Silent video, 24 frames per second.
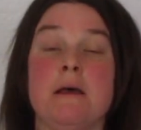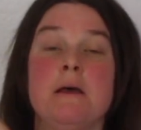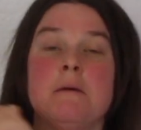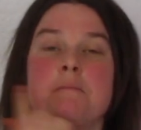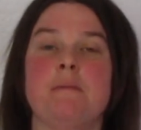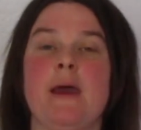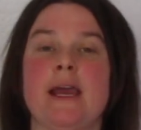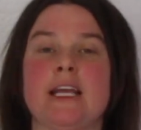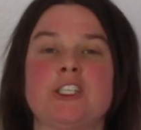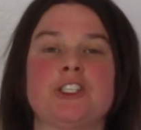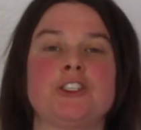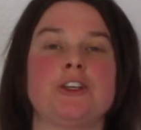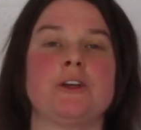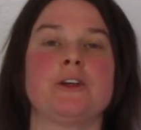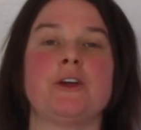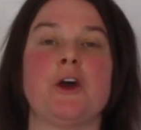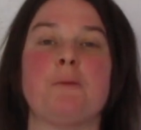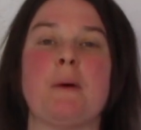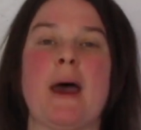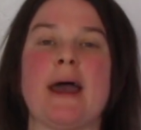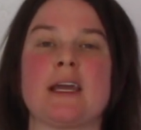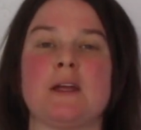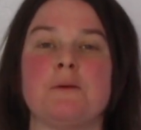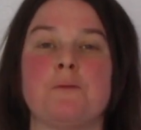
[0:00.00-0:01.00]
make sure and go
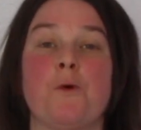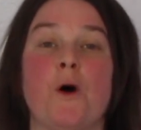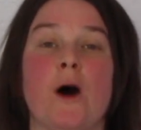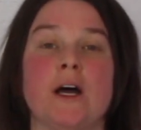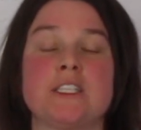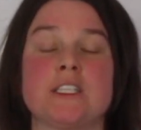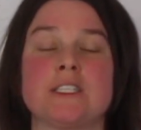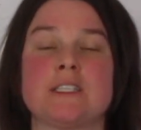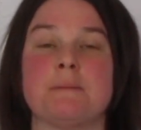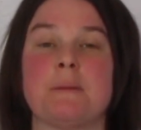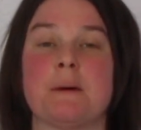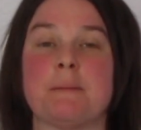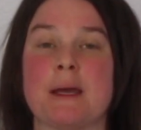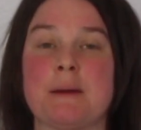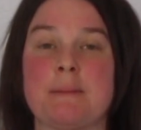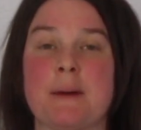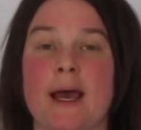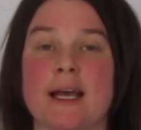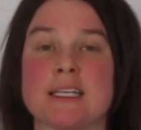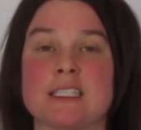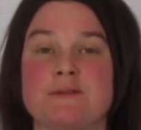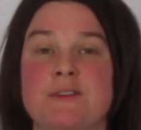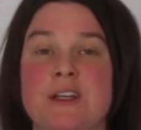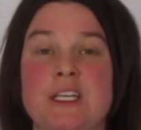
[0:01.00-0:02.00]
back and watch some of my
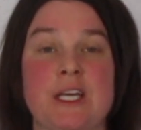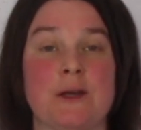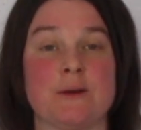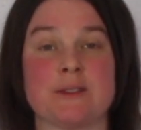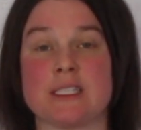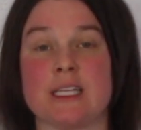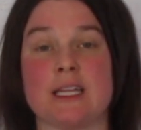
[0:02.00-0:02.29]
past videos.